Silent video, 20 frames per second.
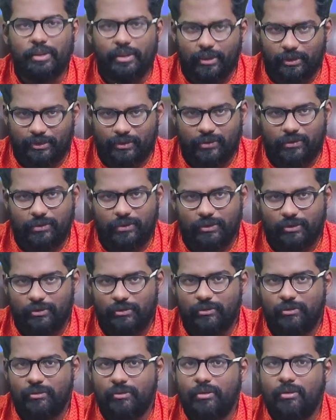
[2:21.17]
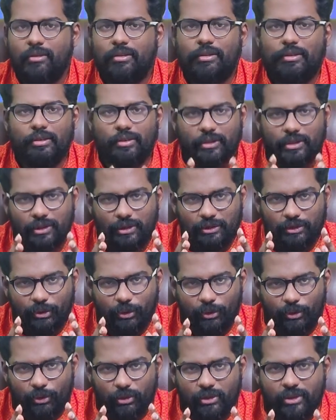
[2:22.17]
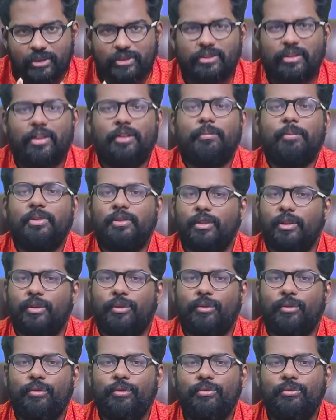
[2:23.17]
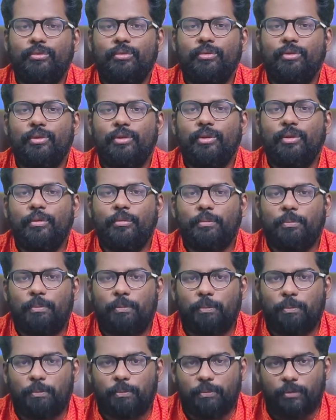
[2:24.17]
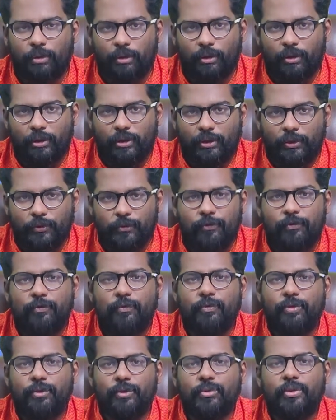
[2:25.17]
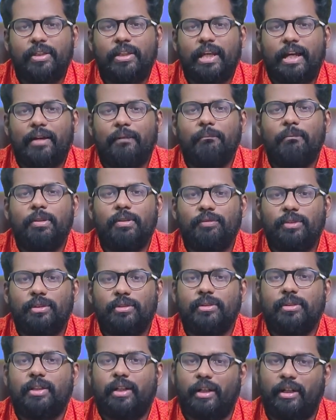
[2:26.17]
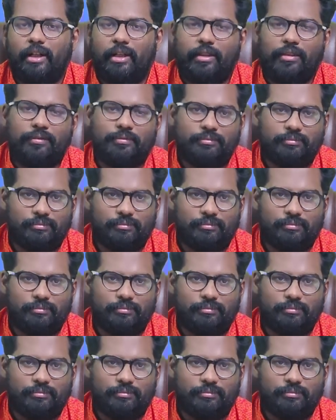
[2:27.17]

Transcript: Yes, all these statements are true if you gamble with trading.